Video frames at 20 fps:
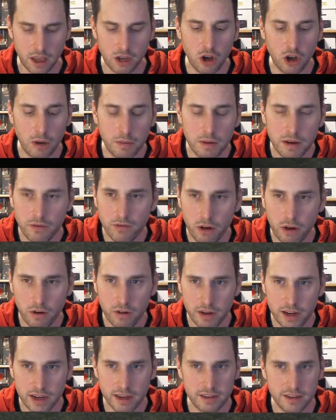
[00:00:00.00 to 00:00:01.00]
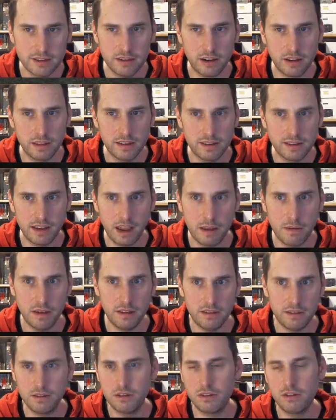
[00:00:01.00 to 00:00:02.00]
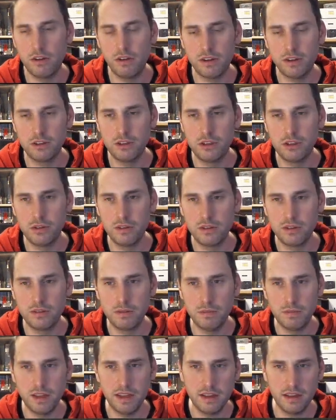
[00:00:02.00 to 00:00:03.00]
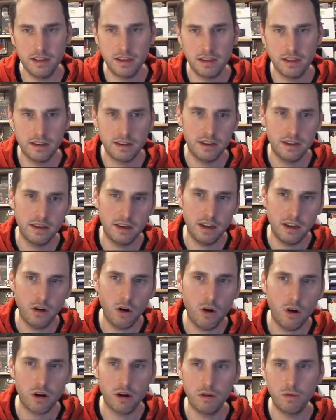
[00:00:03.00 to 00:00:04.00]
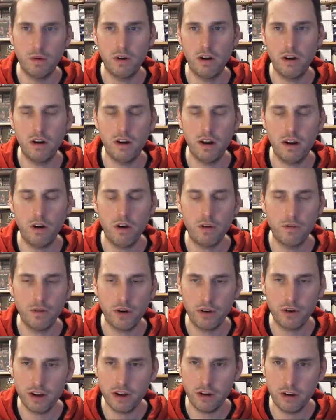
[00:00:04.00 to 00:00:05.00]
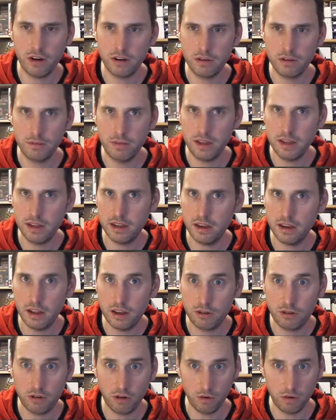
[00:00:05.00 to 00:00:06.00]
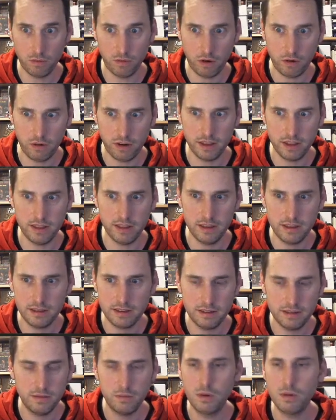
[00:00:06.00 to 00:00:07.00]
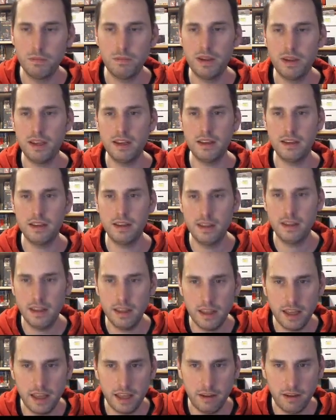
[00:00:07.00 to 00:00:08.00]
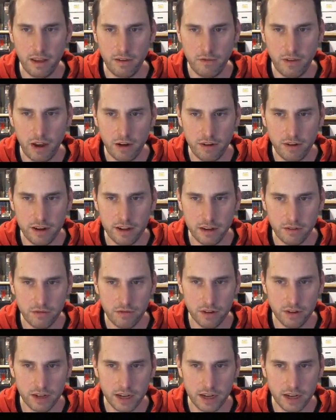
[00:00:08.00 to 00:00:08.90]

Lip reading: goblin warrior, it's not the same as you're going to choose to be an orc warrior or to be a troll warrior. This will be a very different